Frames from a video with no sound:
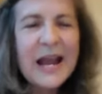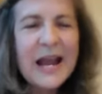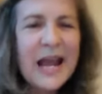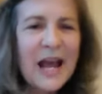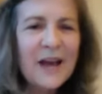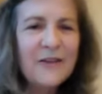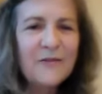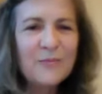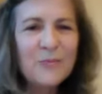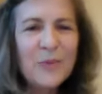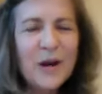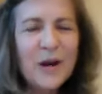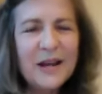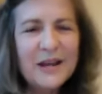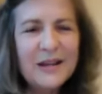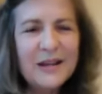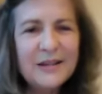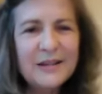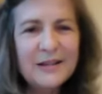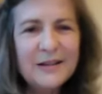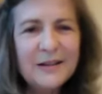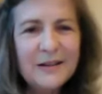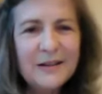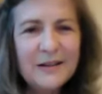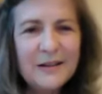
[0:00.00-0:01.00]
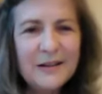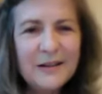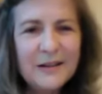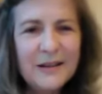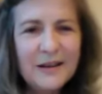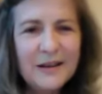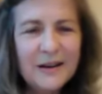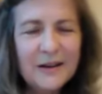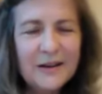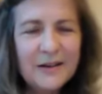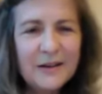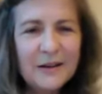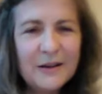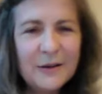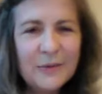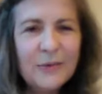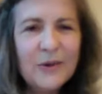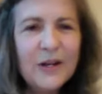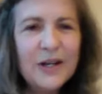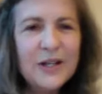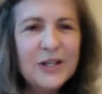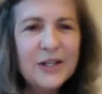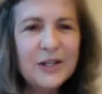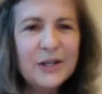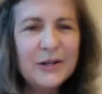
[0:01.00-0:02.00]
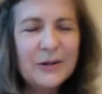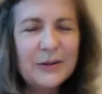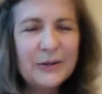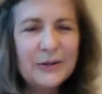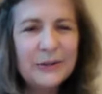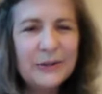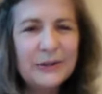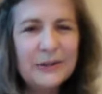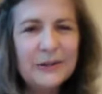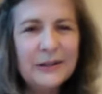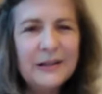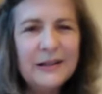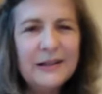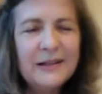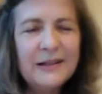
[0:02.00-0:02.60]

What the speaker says: have my original